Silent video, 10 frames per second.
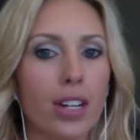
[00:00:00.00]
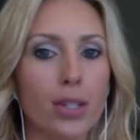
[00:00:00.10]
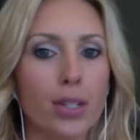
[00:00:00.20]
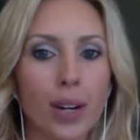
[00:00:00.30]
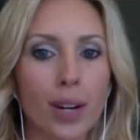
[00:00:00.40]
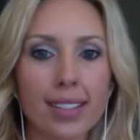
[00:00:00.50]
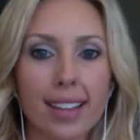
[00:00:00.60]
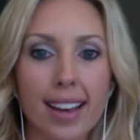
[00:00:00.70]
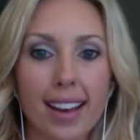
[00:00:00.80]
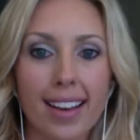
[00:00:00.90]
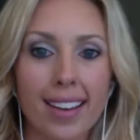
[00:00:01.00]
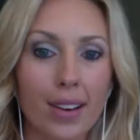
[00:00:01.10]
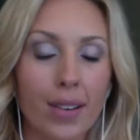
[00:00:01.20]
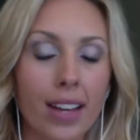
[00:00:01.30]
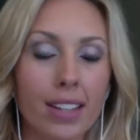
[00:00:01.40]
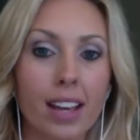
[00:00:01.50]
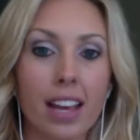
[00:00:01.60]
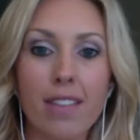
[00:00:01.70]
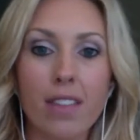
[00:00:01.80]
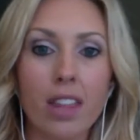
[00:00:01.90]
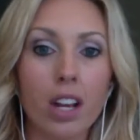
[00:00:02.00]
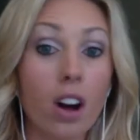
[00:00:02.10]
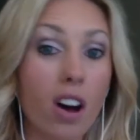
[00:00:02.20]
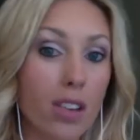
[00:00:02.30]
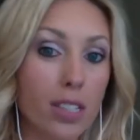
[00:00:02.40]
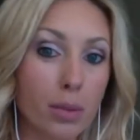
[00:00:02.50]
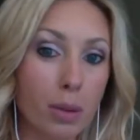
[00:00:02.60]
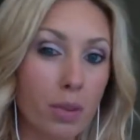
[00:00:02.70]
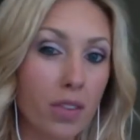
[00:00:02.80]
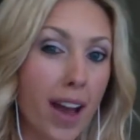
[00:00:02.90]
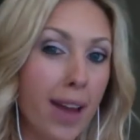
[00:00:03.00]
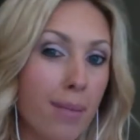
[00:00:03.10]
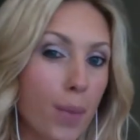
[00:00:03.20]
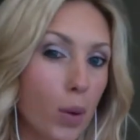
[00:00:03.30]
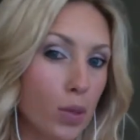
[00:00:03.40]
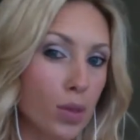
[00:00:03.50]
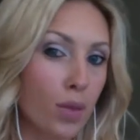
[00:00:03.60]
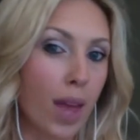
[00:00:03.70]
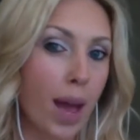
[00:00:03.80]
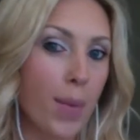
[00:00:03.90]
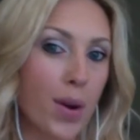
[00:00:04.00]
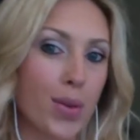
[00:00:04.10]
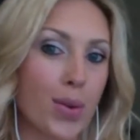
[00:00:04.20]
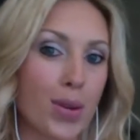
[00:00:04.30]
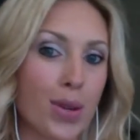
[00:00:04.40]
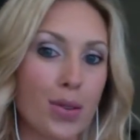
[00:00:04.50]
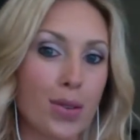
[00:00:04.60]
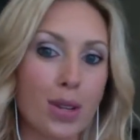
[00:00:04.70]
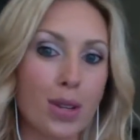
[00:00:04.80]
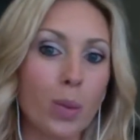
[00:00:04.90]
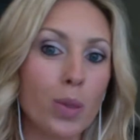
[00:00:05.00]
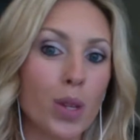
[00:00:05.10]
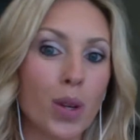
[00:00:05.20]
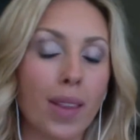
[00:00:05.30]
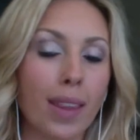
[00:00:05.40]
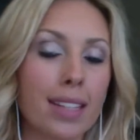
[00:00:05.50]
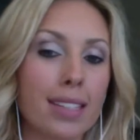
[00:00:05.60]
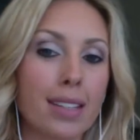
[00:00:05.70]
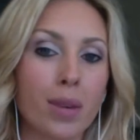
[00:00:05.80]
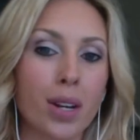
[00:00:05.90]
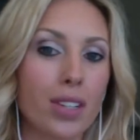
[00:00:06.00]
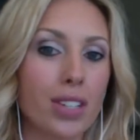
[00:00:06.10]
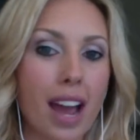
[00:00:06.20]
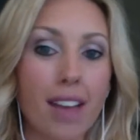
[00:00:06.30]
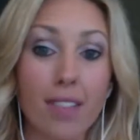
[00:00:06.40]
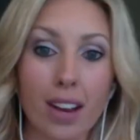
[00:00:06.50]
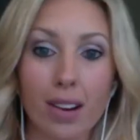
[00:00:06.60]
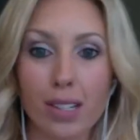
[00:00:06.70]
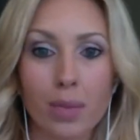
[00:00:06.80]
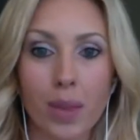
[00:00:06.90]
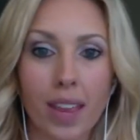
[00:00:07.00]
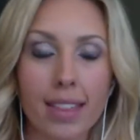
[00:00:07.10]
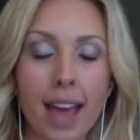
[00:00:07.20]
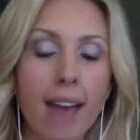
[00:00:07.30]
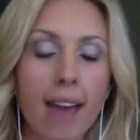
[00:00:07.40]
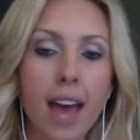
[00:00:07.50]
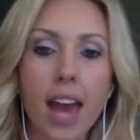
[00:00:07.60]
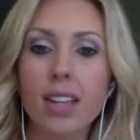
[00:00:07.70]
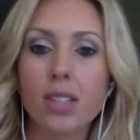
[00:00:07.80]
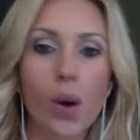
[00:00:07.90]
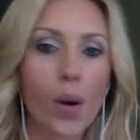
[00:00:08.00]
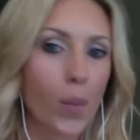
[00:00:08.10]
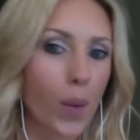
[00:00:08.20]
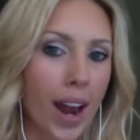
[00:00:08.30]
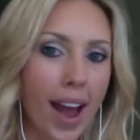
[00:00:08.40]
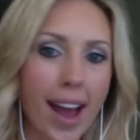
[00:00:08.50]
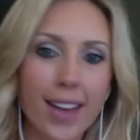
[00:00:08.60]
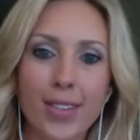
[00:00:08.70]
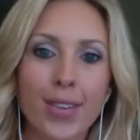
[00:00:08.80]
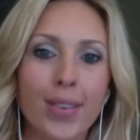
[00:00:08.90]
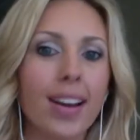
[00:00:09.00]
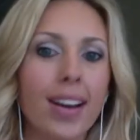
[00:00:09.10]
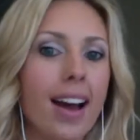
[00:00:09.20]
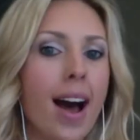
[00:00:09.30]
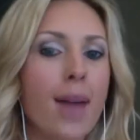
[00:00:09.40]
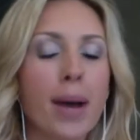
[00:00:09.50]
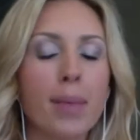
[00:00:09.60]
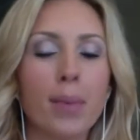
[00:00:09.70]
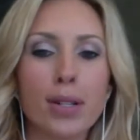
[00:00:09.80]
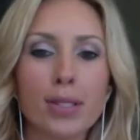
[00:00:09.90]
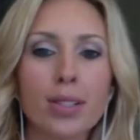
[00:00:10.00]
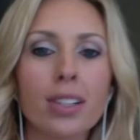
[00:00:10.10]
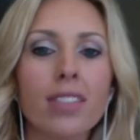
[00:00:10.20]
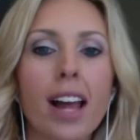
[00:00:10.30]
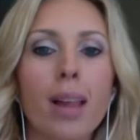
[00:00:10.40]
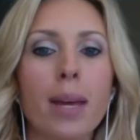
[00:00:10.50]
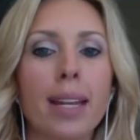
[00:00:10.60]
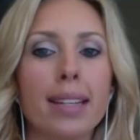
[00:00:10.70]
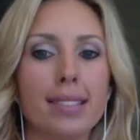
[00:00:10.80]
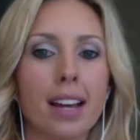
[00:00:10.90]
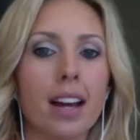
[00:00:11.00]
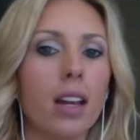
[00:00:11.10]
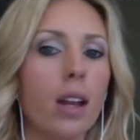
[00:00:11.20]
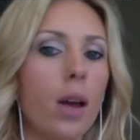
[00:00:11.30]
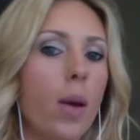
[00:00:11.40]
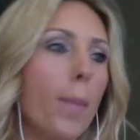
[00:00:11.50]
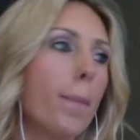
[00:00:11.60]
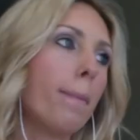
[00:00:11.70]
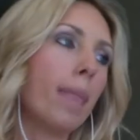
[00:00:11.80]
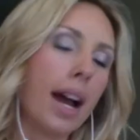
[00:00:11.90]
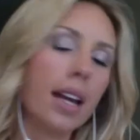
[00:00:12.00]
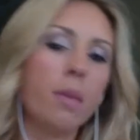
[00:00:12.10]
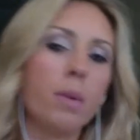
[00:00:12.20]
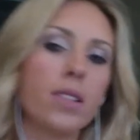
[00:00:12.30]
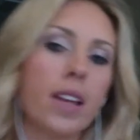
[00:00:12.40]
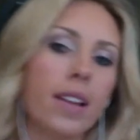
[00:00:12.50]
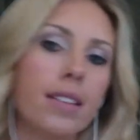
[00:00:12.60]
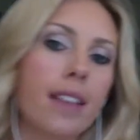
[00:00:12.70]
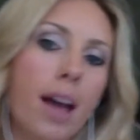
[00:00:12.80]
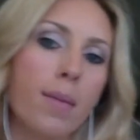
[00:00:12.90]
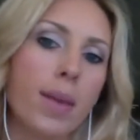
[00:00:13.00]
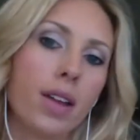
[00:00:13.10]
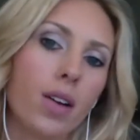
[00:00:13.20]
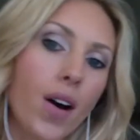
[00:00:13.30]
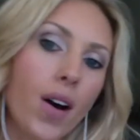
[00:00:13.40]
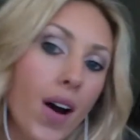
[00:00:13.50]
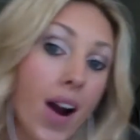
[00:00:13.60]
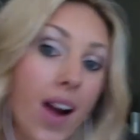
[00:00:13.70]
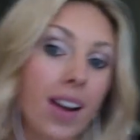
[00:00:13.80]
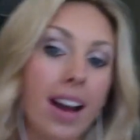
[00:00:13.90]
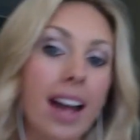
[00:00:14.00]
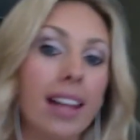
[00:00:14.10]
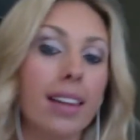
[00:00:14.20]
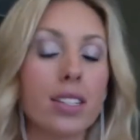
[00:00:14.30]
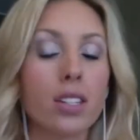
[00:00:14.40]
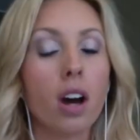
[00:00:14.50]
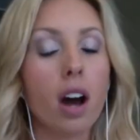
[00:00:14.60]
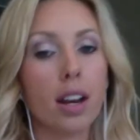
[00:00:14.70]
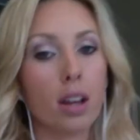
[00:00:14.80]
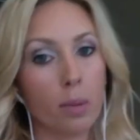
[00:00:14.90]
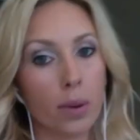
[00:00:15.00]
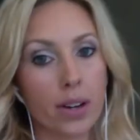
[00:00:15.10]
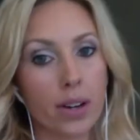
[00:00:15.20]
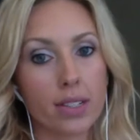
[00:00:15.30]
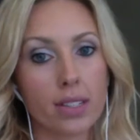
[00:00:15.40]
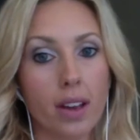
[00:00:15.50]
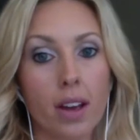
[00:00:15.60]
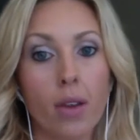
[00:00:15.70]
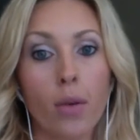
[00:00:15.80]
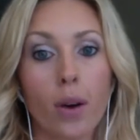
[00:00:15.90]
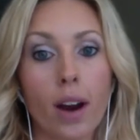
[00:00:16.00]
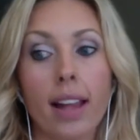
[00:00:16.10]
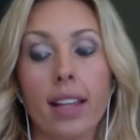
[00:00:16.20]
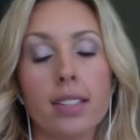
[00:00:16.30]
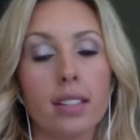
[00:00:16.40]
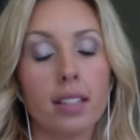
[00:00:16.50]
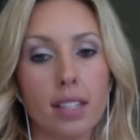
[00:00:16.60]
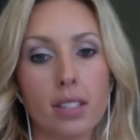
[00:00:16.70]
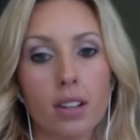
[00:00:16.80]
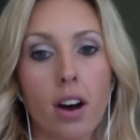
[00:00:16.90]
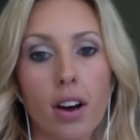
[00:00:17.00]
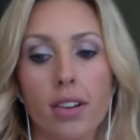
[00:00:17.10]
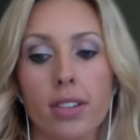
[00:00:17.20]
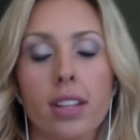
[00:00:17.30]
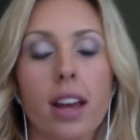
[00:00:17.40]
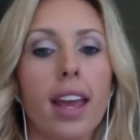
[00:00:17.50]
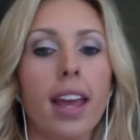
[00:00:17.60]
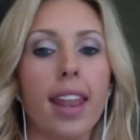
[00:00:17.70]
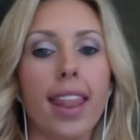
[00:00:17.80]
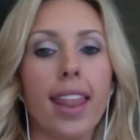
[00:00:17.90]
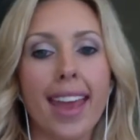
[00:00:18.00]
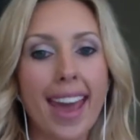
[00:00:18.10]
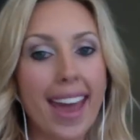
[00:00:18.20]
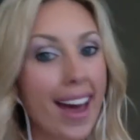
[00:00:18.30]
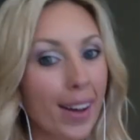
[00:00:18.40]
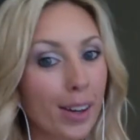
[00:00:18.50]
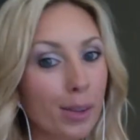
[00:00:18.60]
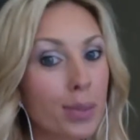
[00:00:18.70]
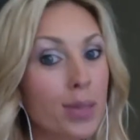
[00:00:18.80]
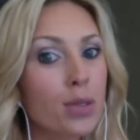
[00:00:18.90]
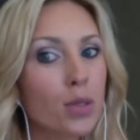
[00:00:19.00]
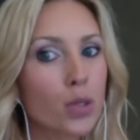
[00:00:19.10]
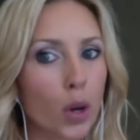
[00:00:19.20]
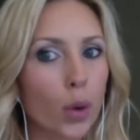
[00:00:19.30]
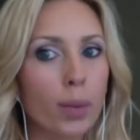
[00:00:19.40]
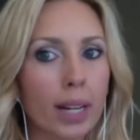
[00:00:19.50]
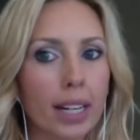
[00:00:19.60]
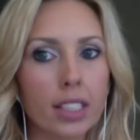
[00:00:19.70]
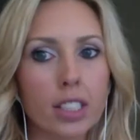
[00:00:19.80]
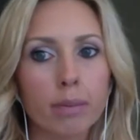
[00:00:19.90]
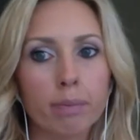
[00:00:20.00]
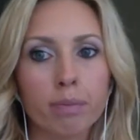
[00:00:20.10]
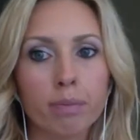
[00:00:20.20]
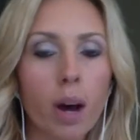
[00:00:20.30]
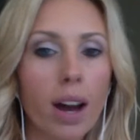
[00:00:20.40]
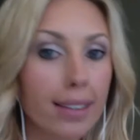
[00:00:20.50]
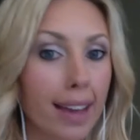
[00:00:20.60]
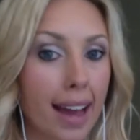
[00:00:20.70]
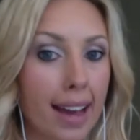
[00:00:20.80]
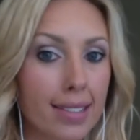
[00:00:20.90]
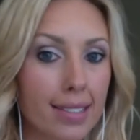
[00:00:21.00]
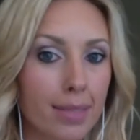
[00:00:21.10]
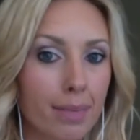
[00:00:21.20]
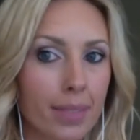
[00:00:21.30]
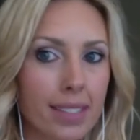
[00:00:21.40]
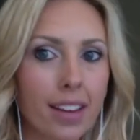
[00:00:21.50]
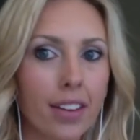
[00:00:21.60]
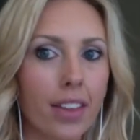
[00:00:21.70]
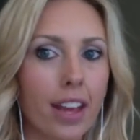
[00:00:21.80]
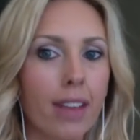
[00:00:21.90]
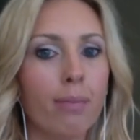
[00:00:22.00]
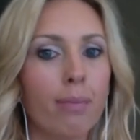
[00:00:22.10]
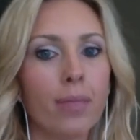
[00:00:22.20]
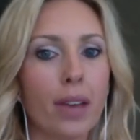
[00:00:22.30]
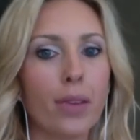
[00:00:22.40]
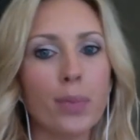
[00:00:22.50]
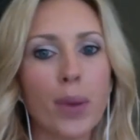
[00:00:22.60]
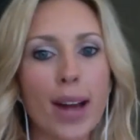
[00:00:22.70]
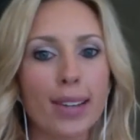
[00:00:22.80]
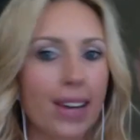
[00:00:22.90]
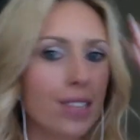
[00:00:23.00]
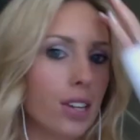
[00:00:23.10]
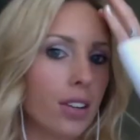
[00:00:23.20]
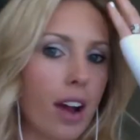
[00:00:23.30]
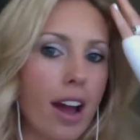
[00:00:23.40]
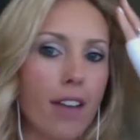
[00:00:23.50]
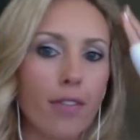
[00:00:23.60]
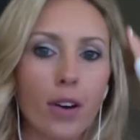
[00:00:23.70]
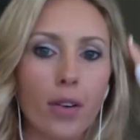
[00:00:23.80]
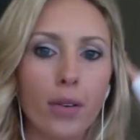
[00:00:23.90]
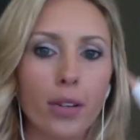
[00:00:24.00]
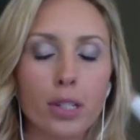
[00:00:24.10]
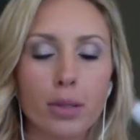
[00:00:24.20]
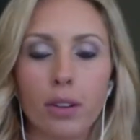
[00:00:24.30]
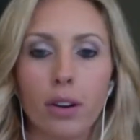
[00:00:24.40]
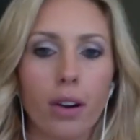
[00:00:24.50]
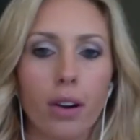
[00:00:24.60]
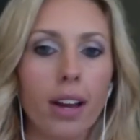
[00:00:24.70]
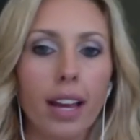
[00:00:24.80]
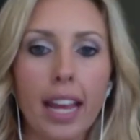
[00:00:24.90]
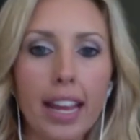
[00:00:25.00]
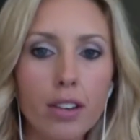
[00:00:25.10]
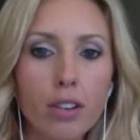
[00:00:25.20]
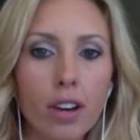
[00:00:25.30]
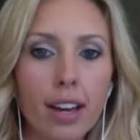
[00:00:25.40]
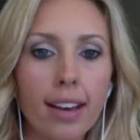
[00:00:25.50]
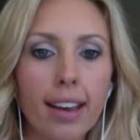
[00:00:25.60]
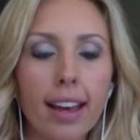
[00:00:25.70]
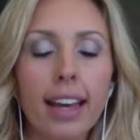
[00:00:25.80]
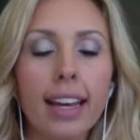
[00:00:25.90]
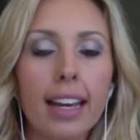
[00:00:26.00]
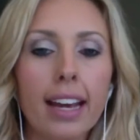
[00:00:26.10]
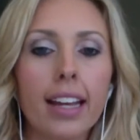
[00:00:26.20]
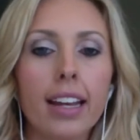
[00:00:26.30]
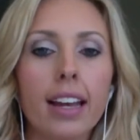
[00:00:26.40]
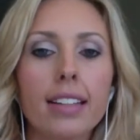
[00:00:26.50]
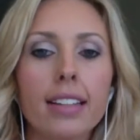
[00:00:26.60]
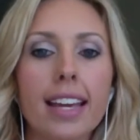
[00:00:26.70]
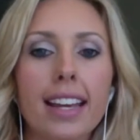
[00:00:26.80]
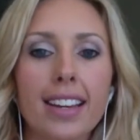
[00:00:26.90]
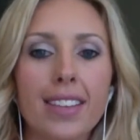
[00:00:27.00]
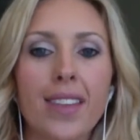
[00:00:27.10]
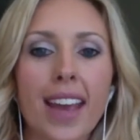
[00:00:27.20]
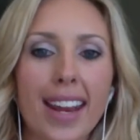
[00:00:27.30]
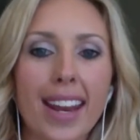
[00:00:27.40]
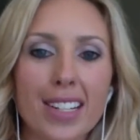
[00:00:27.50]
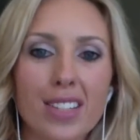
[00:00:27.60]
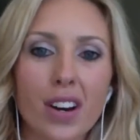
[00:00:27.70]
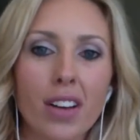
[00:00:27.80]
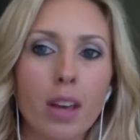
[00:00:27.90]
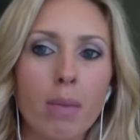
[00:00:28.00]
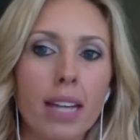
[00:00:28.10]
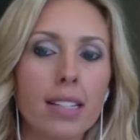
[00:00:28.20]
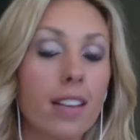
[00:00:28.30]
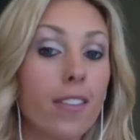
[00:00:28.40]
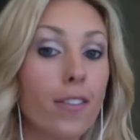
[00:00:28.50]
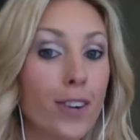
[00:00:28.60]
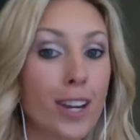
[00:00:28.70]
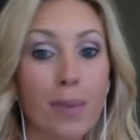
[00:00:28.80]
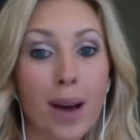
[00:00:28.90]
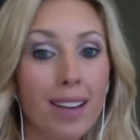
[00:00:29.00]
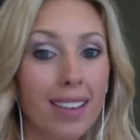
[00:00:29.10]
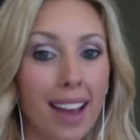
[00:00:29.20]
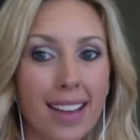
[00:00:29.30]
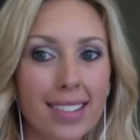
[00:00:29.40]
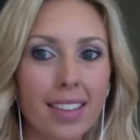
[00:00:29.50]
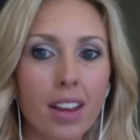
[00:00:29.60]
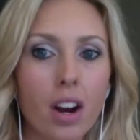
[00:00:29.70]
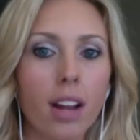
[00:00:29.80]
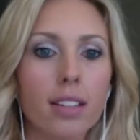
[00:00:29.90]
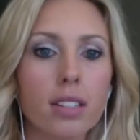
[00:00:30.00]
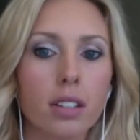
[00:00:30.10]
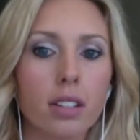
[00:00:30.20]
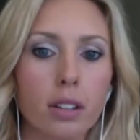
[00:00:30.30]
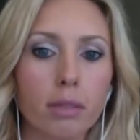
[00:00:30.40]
short, and even the calls that we provide, most of them are through YouTube, so you can listen while you're driving or something like that. That is what I do. My personal development is done 90% of the time in the car. I listen to audiobooks or I listen to these calls, and they help so much. Podcasts, it's another thing. Download podcasts on your iPhone or your Android and take advantage of all the amazing free podcasts that there are to listen to.